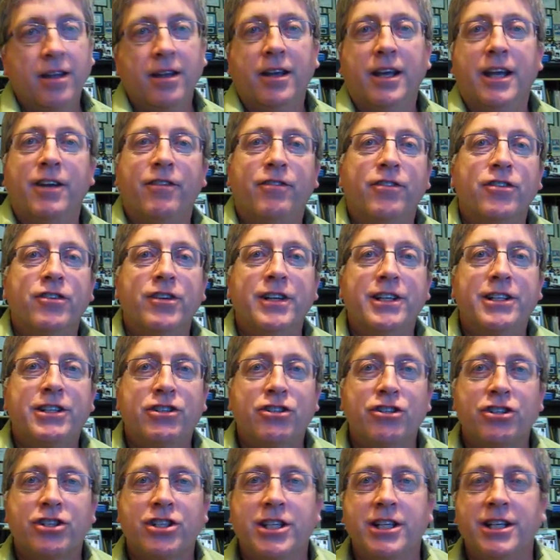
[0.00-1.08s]
If you're
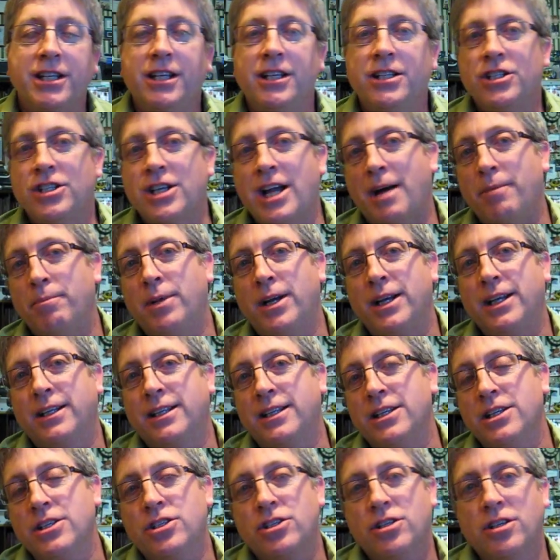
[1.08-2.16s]
interested in a job like
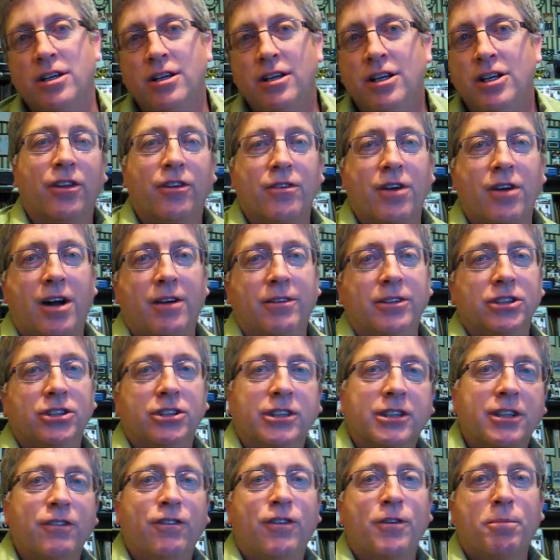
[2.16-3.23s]
this, they're always
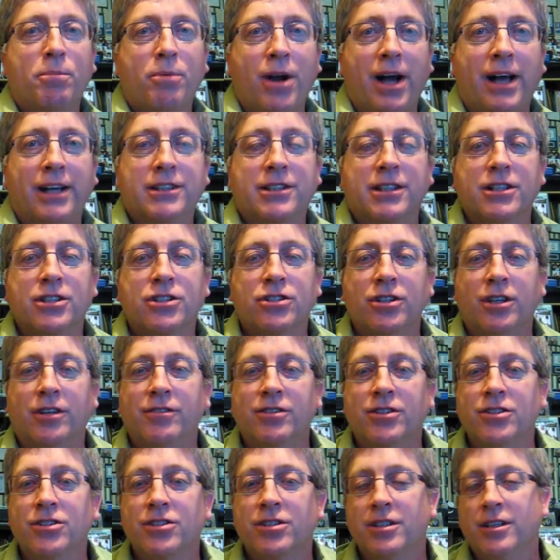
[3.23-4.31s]
looking for process
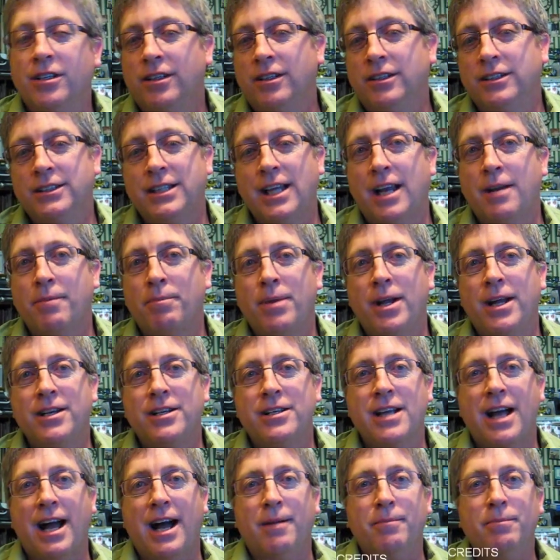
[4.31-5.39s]
servers. It's not a bad
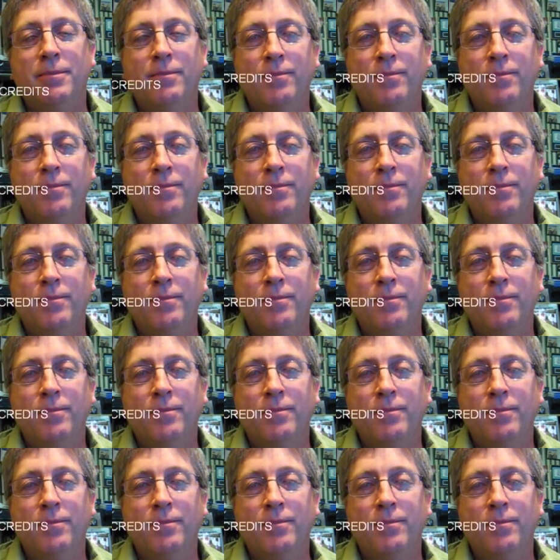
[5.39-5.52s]
job.